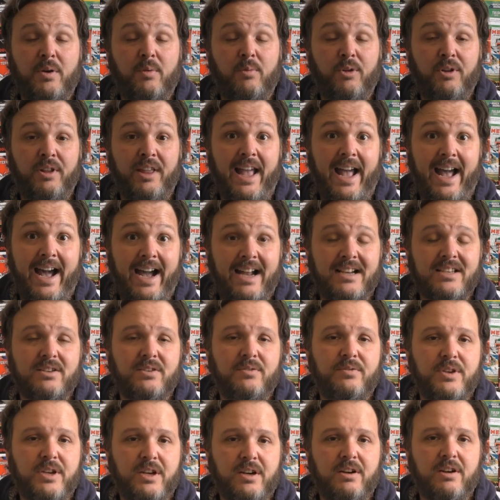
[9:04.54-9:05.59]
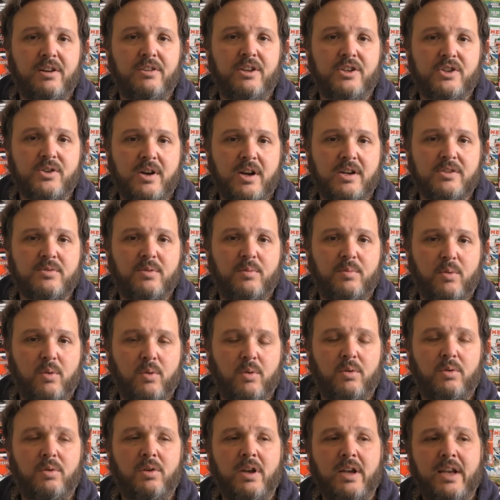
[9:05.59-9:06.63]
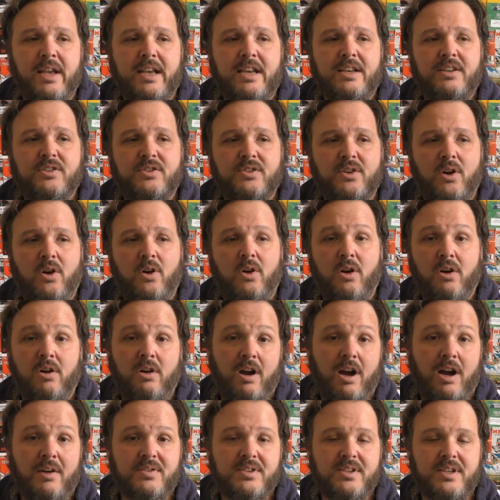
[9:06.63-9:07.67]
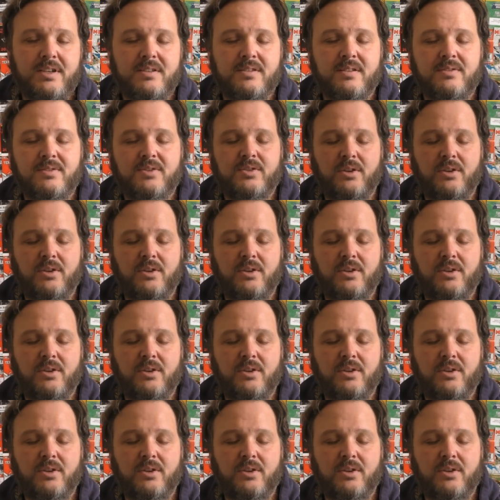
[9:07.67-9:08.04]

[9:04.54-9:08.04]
a really active year in the transfer portal, so our offseason.